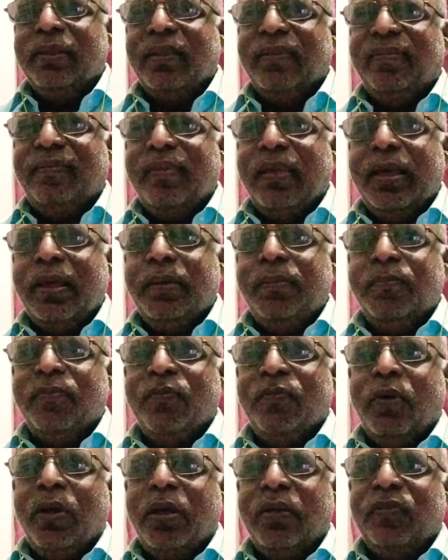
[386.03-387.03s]
The
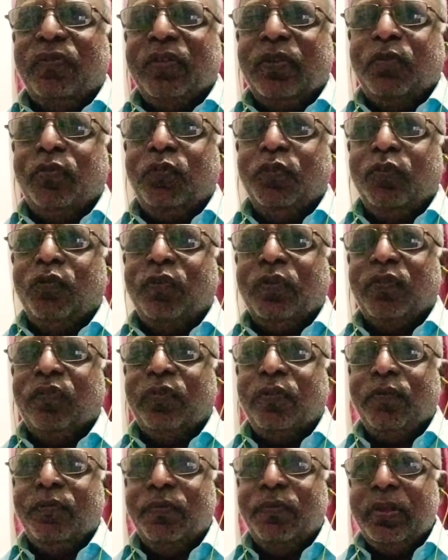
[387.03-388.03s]
saying was
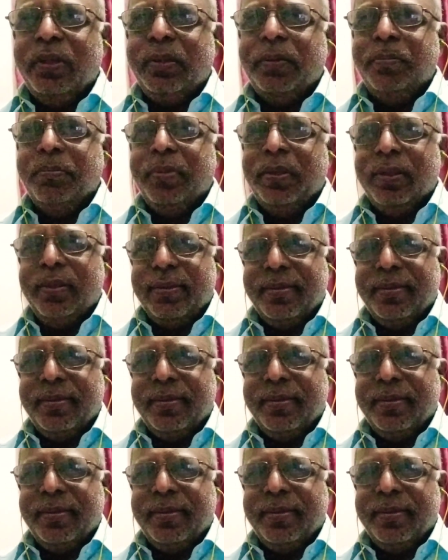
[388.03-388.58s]
useless and word.